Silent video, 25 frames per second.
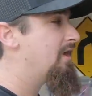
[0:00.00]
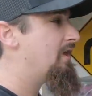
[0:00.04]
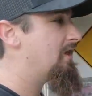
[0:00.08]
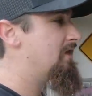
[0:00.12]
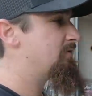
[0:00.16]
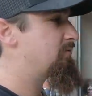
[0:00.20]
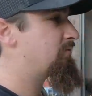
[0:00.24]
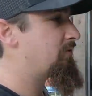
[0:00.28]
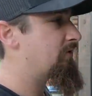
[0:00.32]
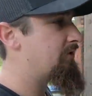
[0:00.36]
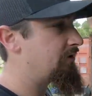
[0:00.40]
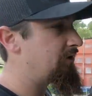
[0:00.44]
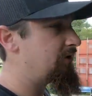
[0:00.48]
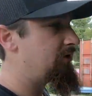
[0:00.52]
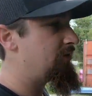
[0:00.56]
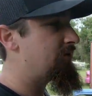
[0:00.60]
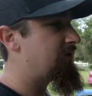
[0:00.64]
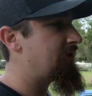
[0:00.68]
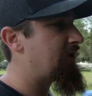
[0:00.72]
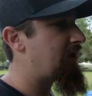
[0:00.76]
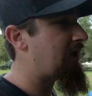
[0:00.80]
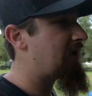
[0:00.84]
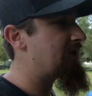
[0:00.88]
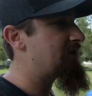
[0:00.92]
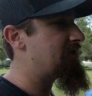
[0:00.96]
is whether you
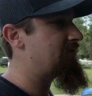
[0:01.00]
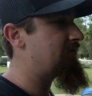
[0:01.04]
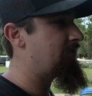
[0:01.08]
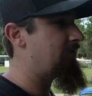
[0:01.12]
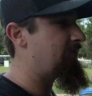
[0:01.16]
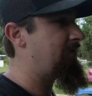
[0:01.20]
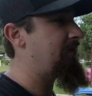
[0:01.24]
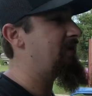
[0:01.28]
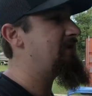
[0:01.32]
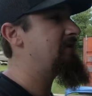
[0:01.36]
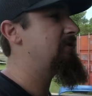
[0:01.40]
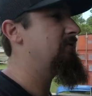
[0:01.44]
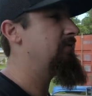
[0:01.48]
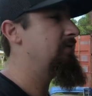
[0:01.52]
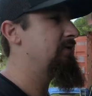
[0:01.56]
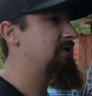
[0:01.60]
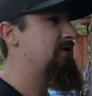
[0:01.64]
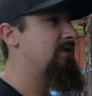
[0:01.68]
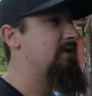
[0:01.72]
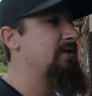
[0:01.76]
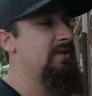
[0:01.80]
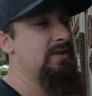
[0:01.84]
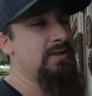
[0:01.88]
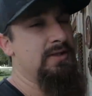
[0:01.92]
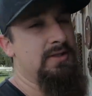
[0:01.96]
think I should replace it with
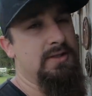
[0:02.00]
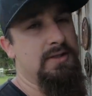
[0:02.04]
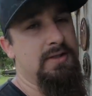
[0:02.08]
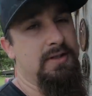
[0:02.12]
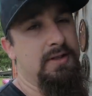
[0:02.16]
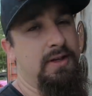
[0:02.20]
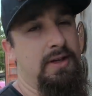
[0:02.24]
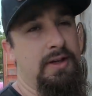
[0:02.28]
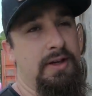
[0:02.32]
just